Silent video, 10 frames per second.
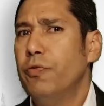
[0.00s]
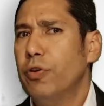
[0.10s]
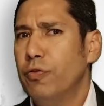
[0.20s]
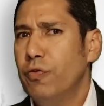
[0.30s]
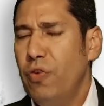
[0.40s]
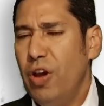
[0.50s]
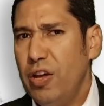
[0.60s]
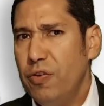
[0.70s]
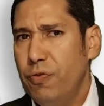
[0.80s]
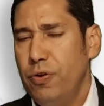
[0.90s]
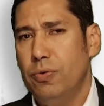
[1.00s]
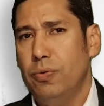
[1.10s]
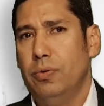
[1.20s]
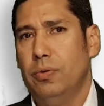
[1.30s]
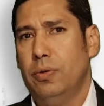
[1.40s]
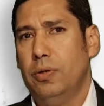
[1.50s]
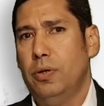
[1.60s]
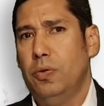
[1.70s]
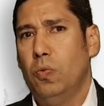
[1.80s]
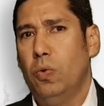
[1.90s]
but very few
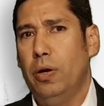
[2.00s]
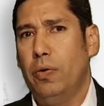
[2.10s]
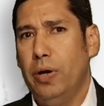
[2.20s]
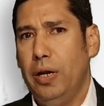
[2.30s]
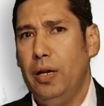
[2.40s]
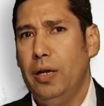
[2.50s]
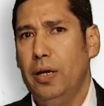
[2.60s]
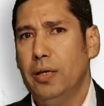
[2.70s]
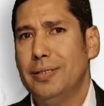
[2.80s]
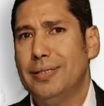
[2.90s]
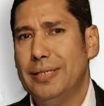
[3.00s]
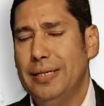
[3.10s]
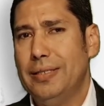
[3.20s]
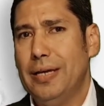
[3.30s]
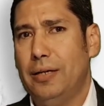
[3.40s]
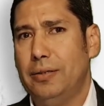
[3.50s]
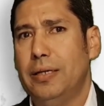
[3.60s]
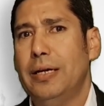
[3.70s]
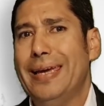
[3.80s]
will really sit down